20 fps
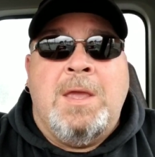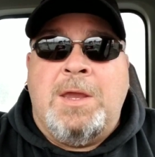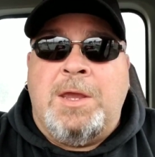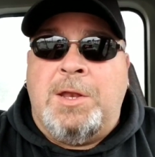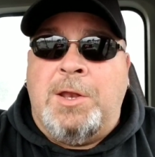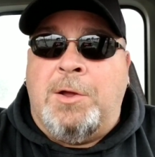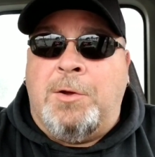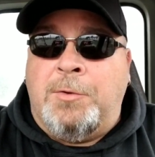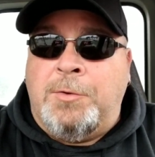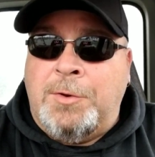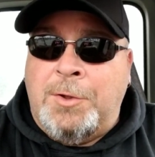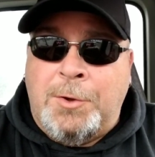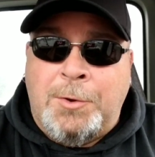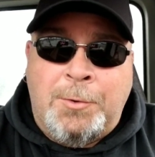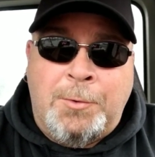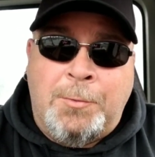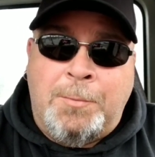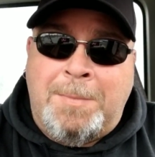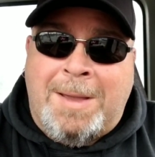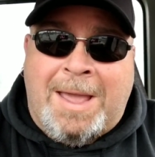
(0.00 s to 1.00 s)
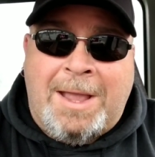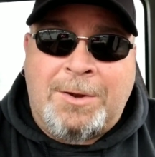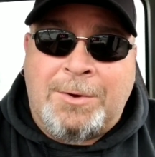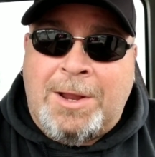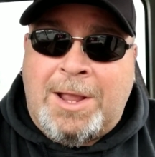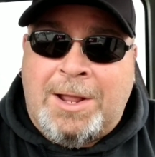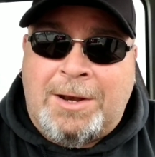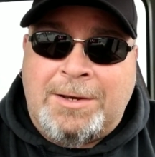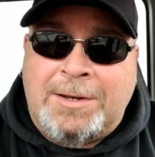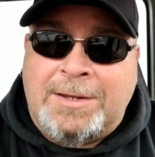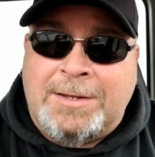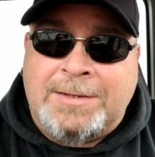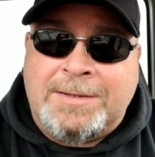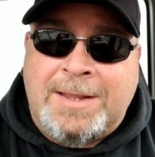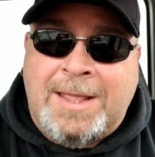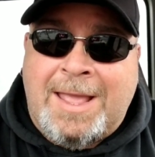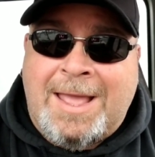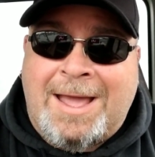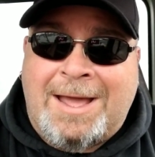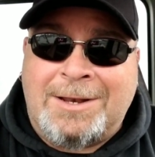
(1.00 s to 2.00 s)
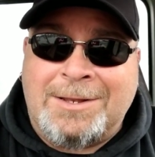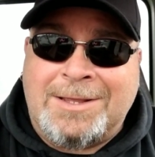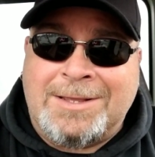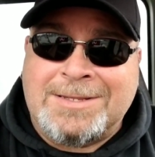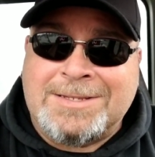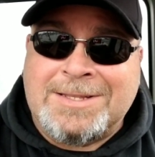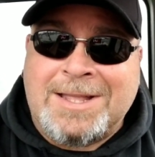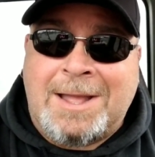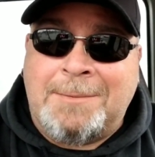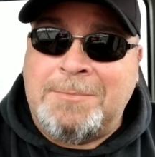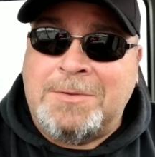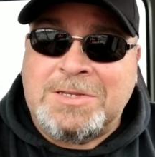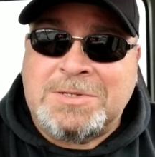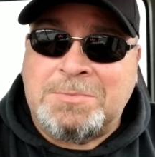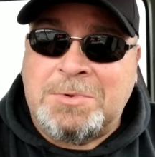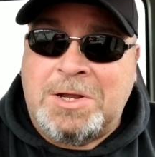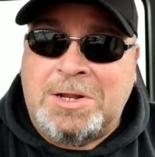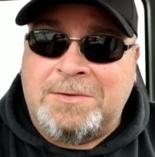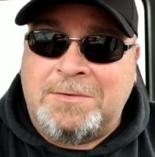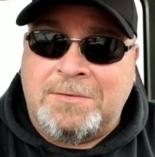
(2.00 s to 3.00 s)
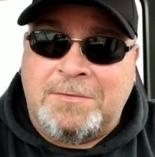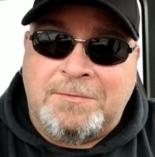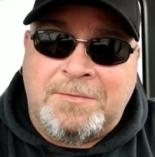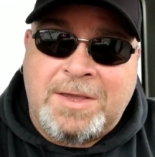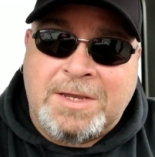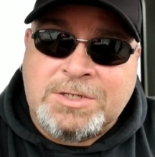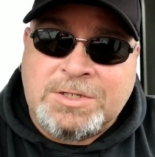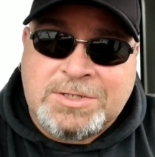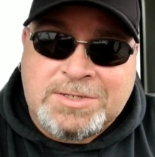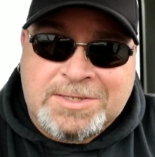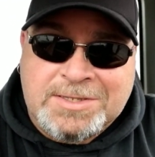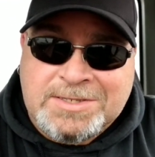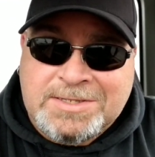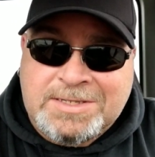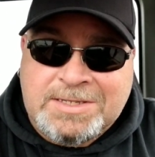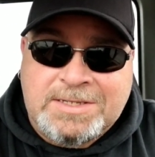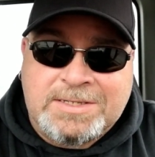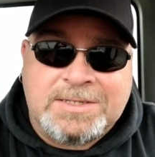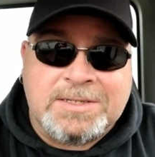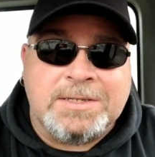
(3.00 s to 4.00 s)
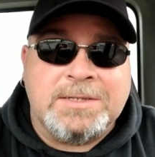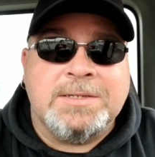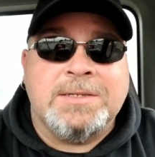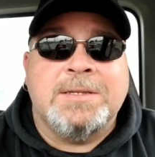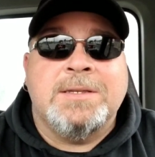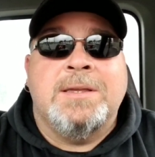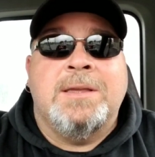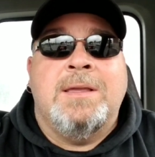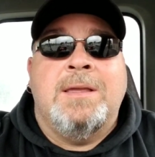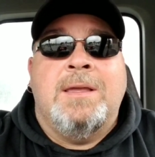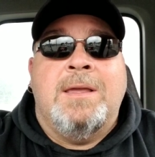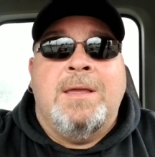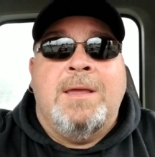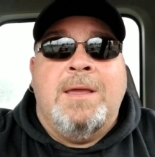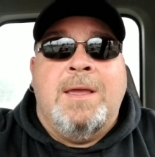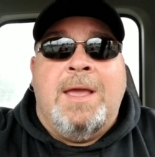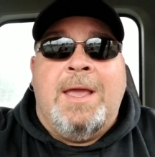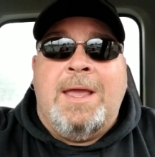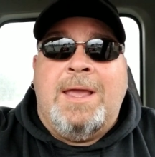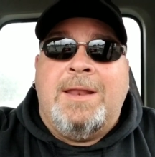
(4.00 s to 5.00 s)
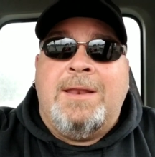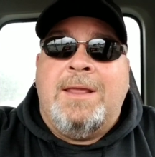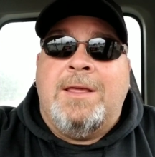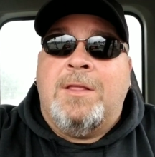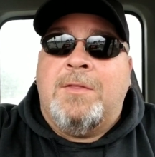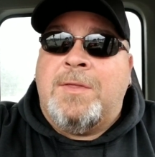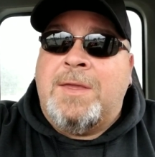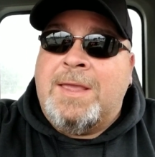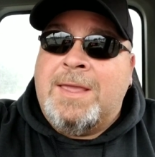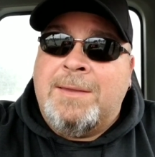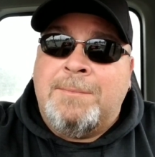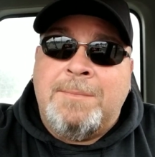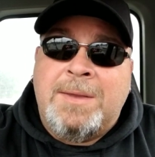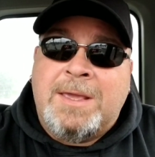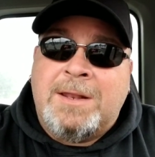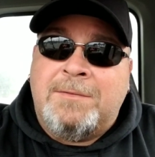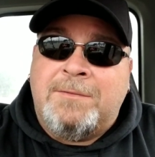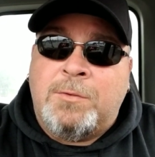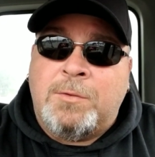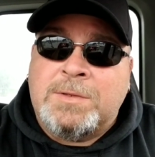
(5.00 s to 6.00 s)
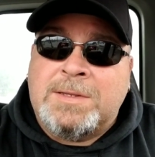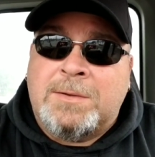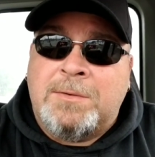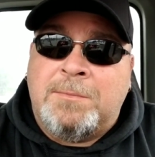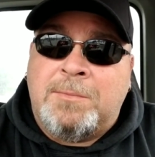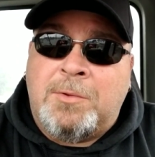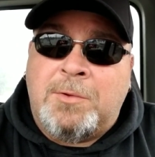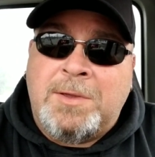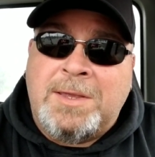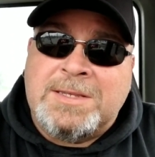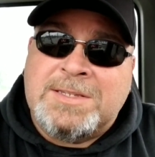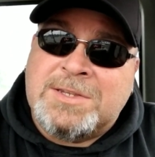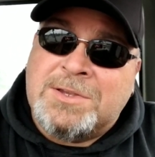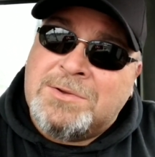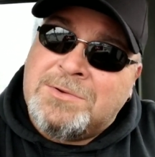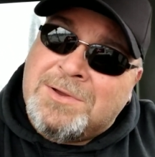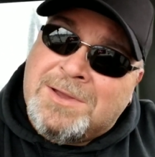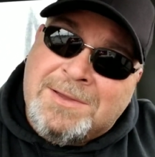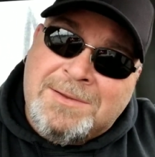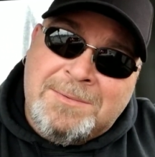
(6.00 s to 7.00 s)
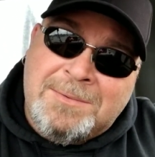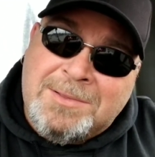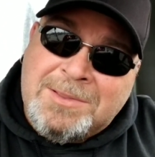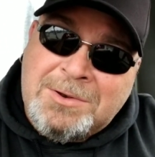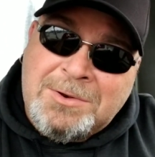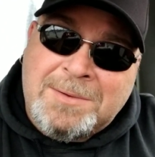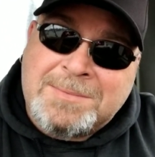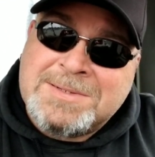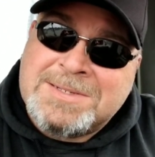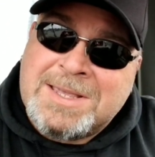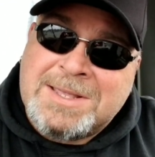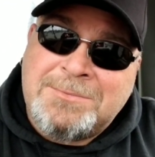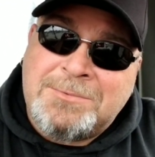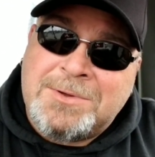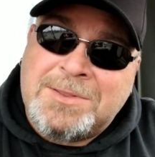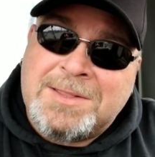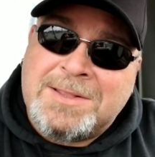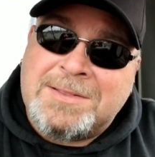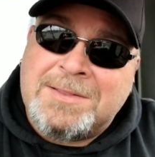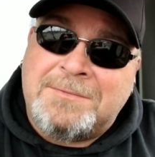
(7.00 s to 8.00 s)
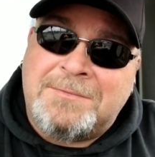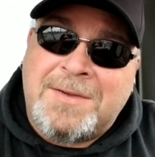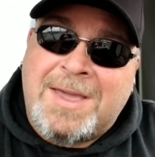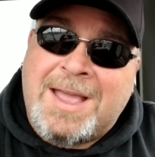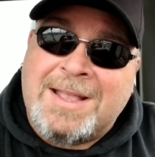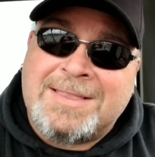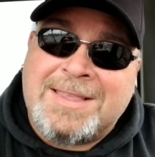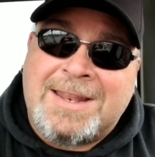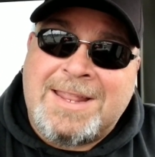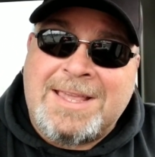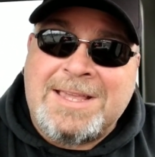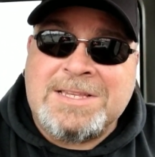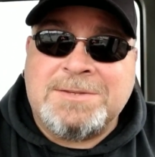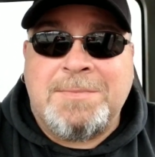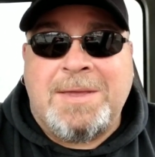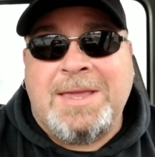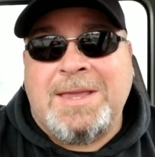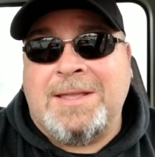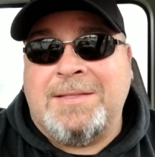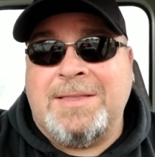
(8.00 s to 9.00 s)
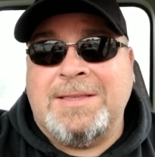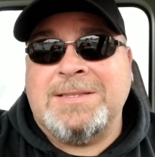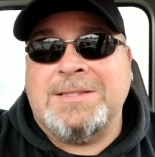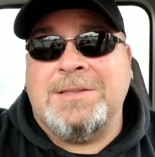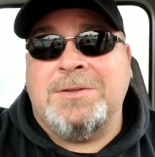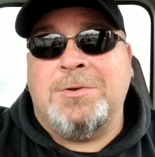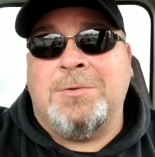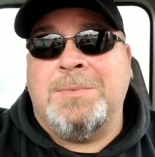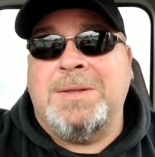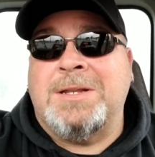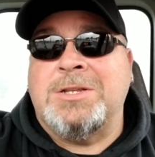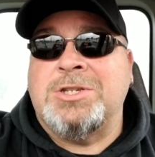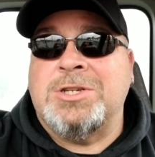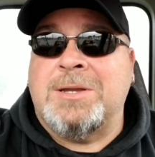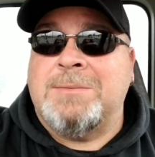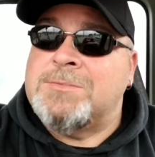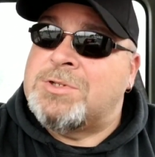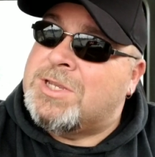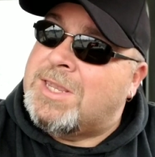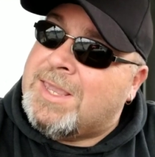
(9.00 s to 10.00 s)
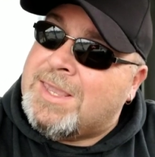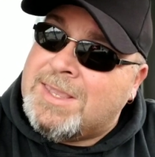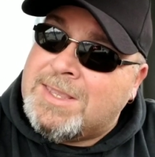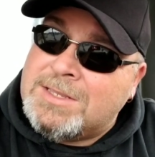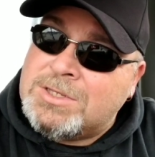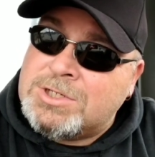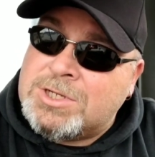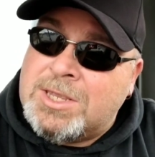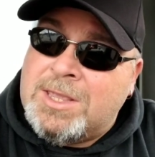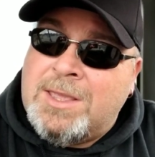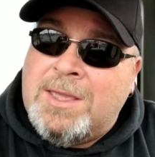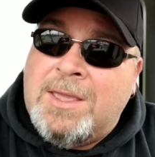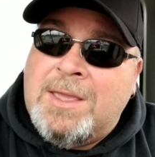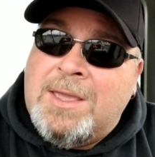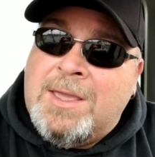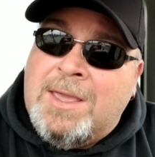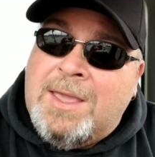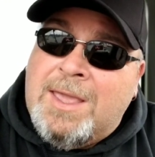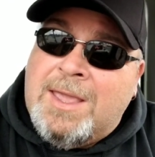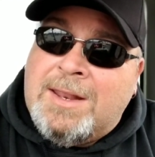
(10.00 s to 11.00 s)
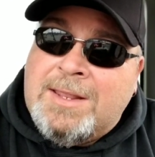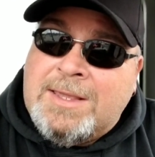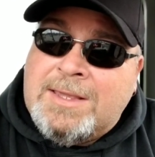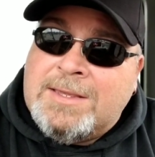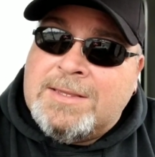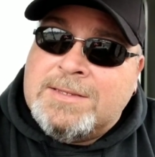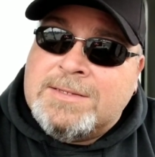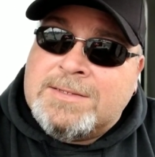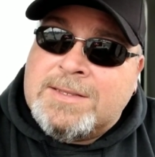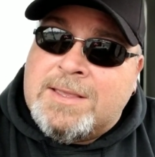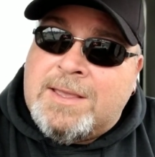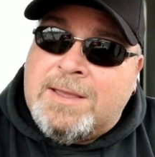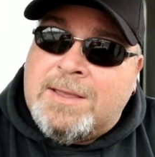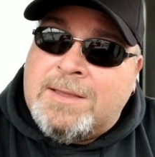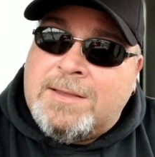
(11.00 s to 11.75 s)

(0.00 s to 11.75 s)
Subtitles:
no background in how to stop the spread of infectious diseases. And the other thing, him being a full-time employee, so I'm a little upset with it, the fact that he's making this little bit of chump change, and he is